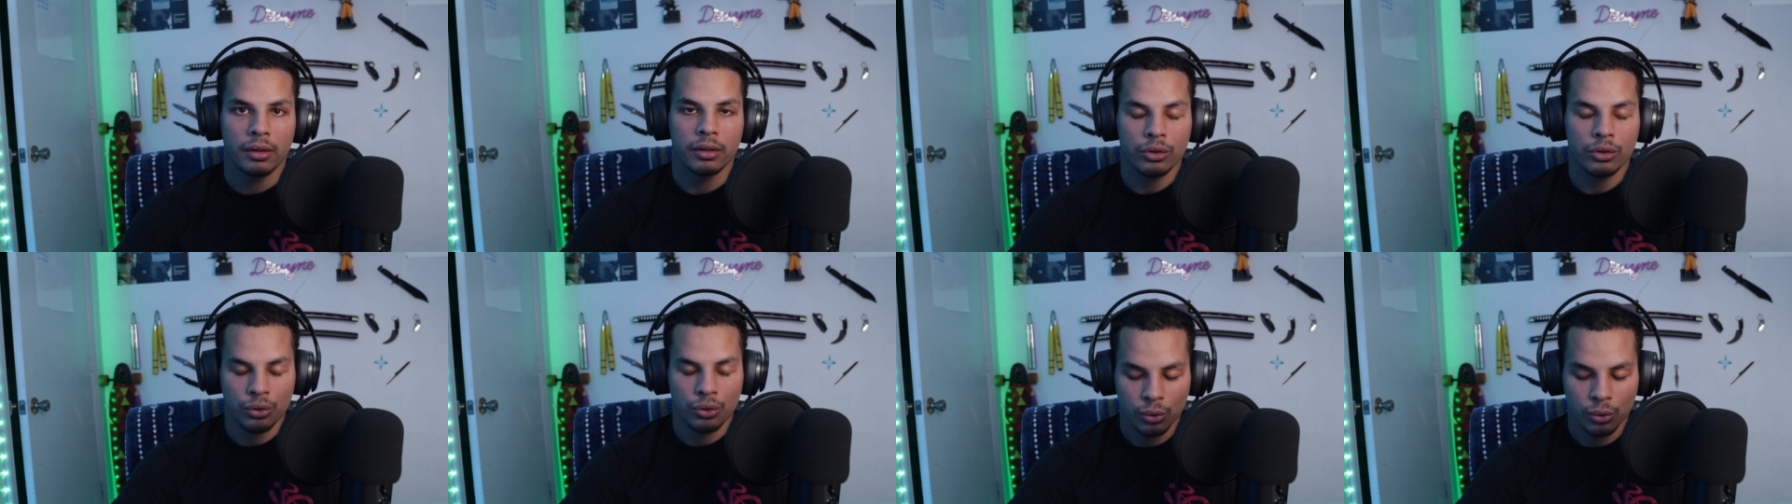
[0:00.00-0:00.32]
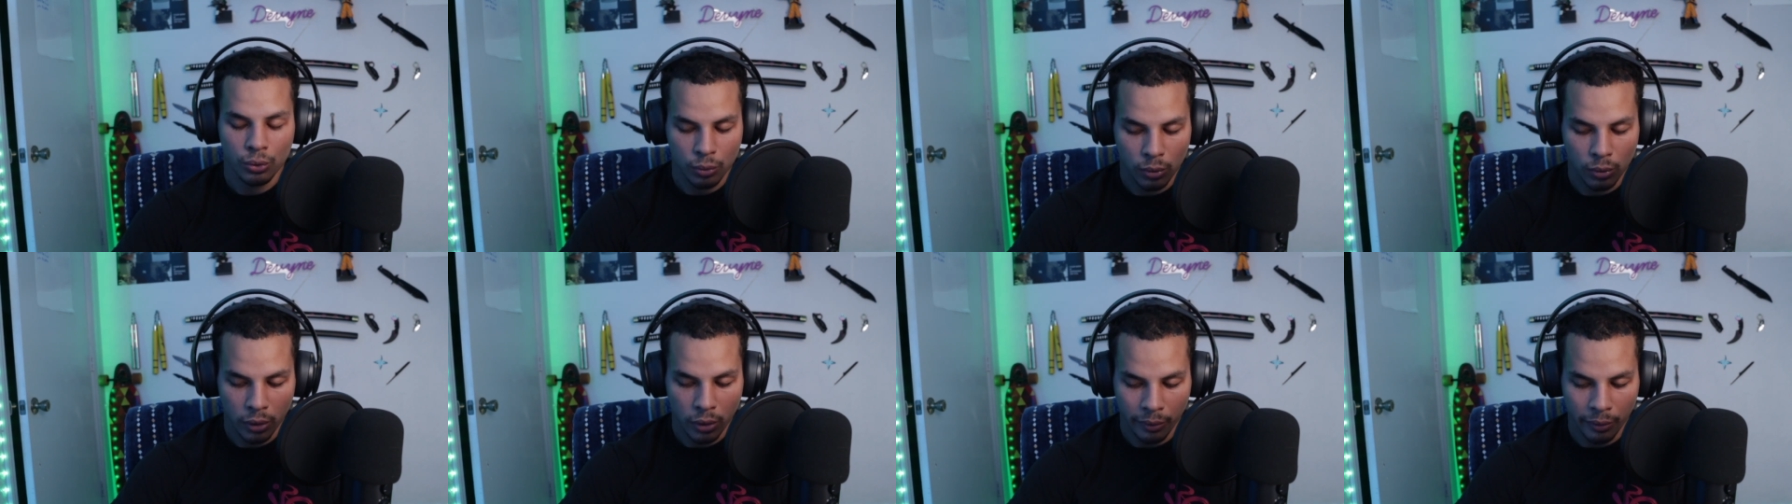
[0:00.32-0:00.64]
a true
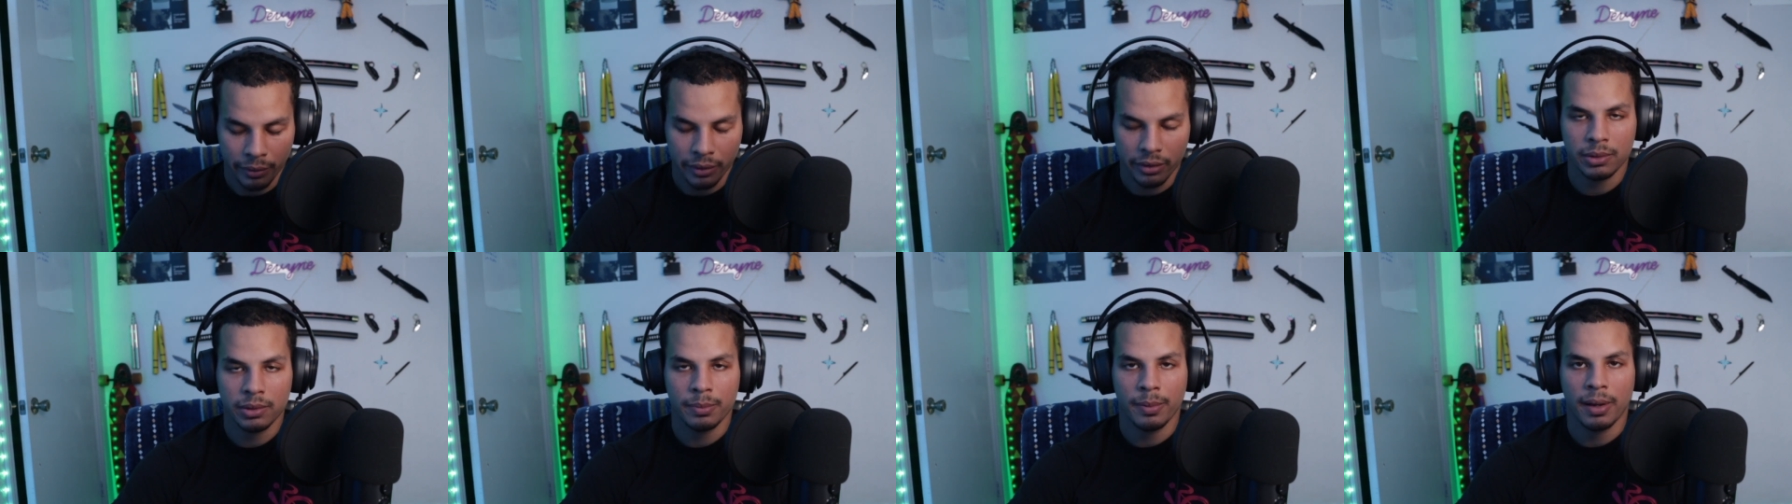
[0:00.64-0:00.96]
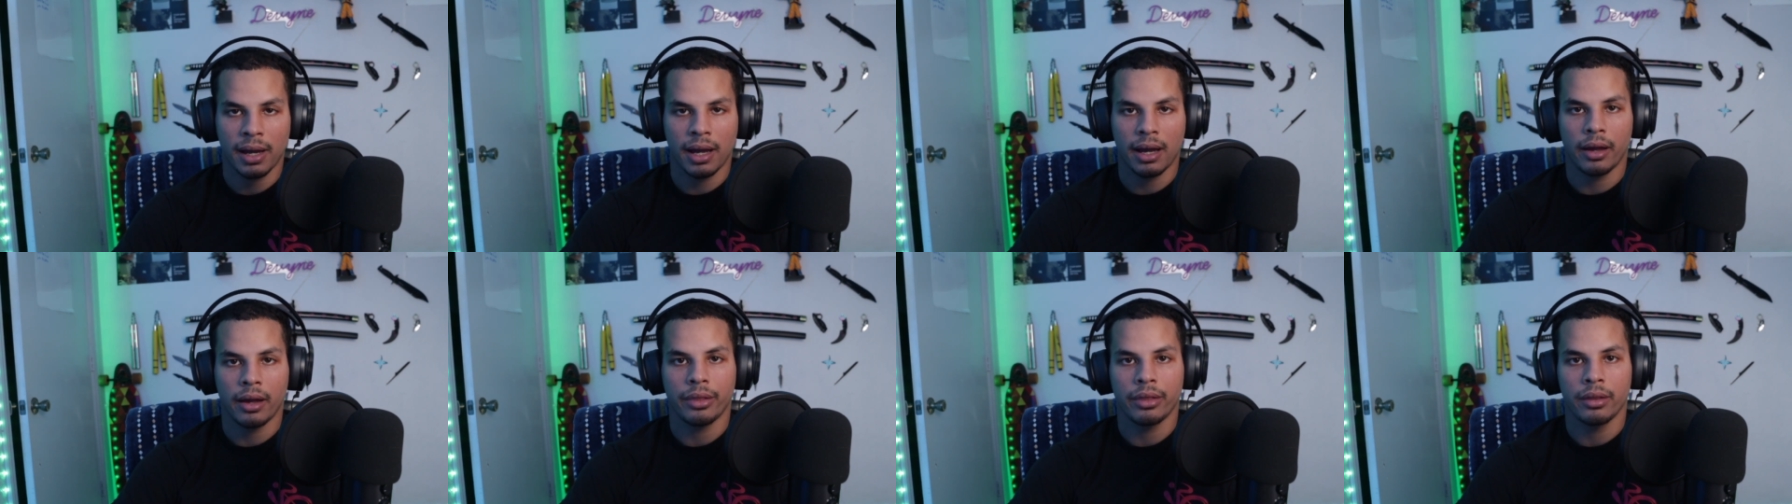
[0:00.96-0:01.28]
warrior's
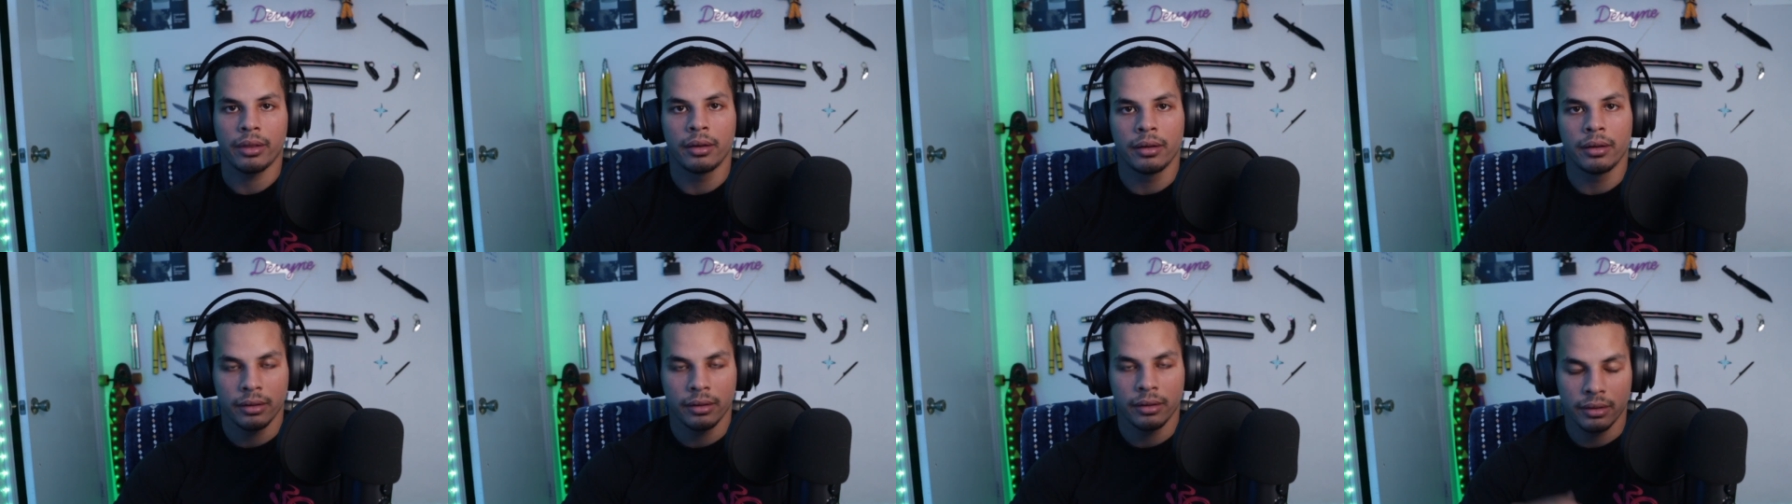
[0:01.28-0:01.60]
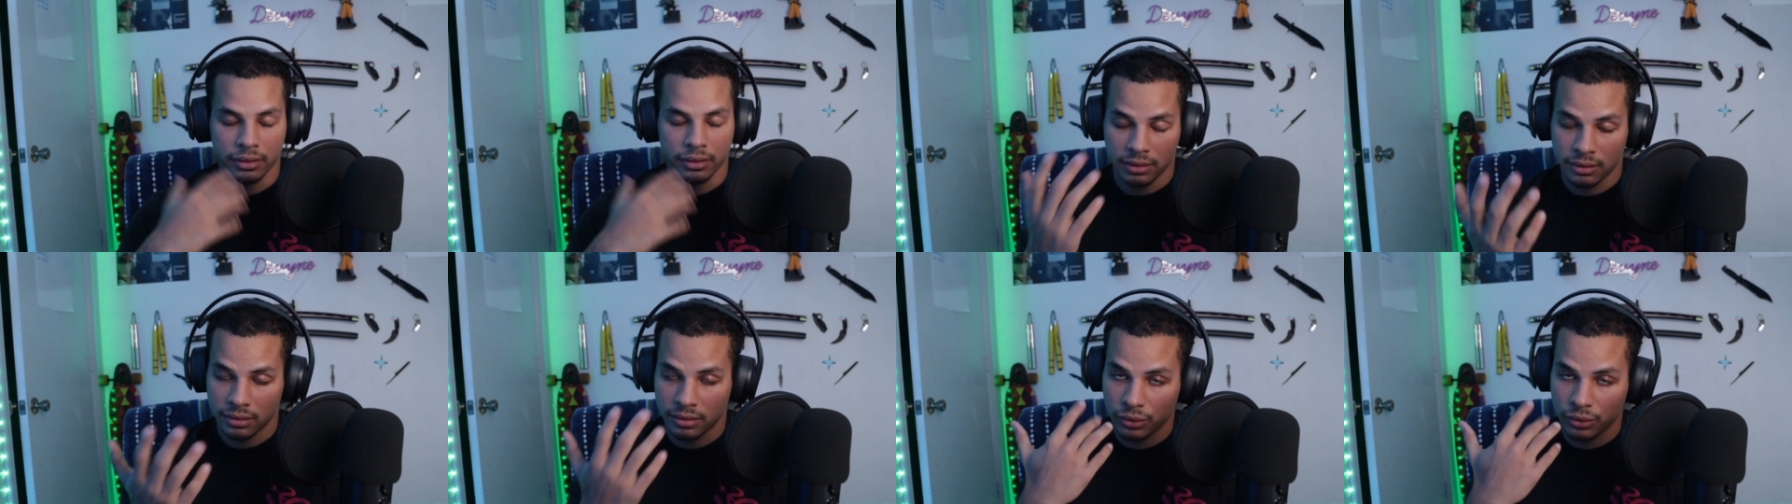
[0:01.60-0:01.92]
path.
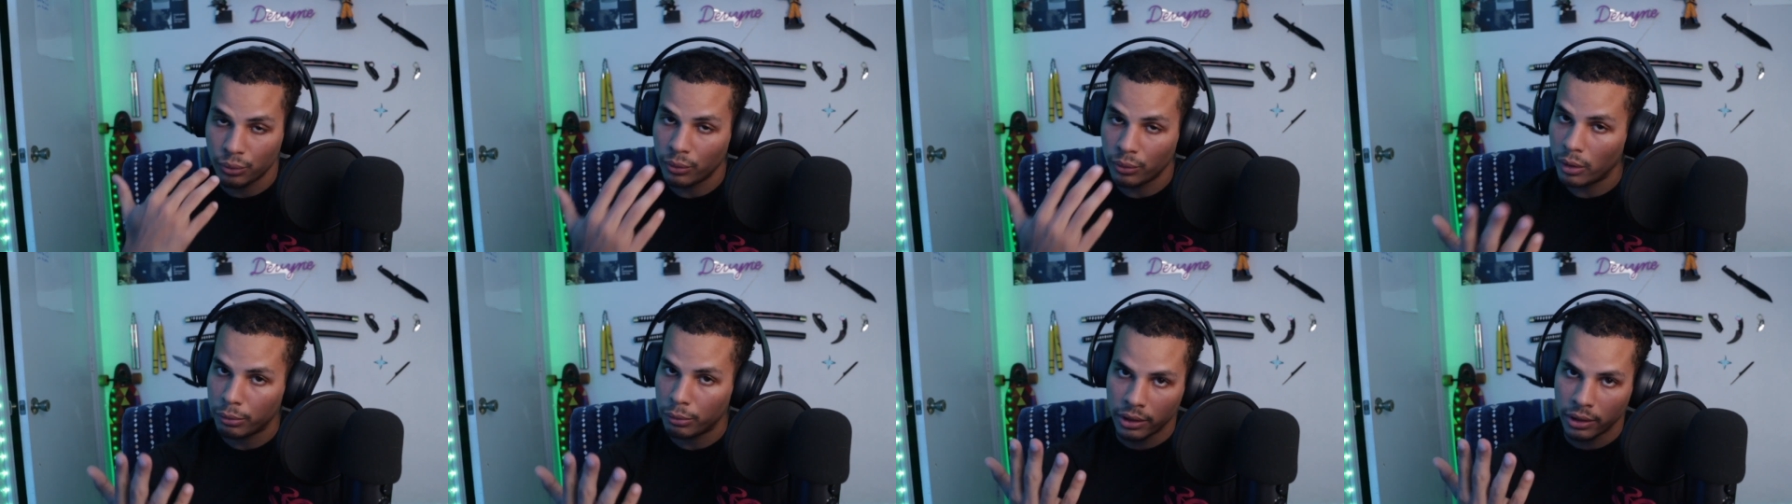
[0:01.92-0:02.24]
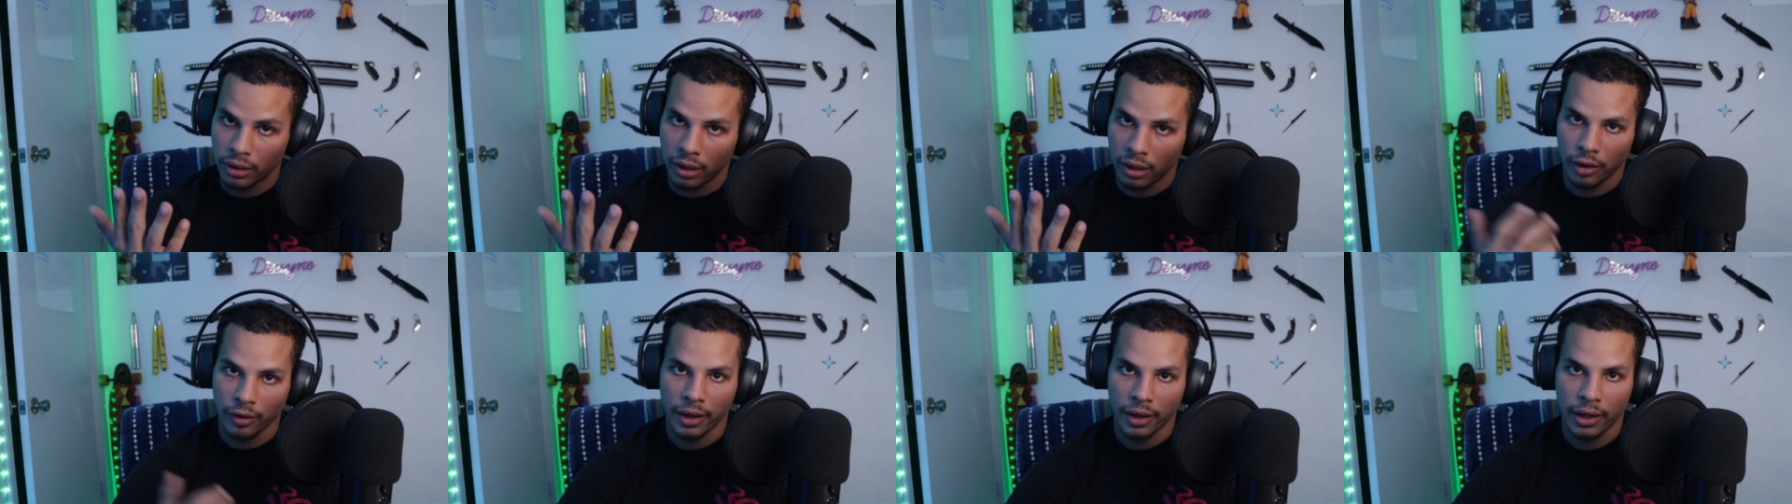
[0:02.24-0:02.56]
Because this is what we
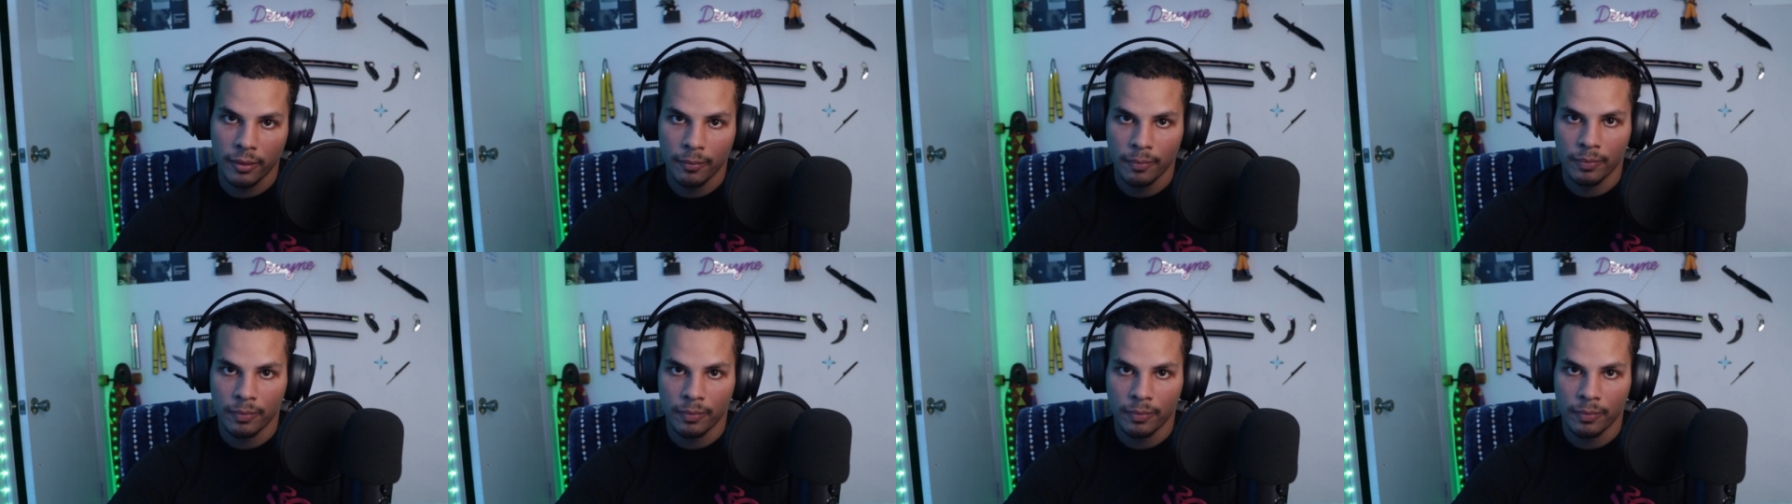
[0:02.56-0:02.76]
are, right?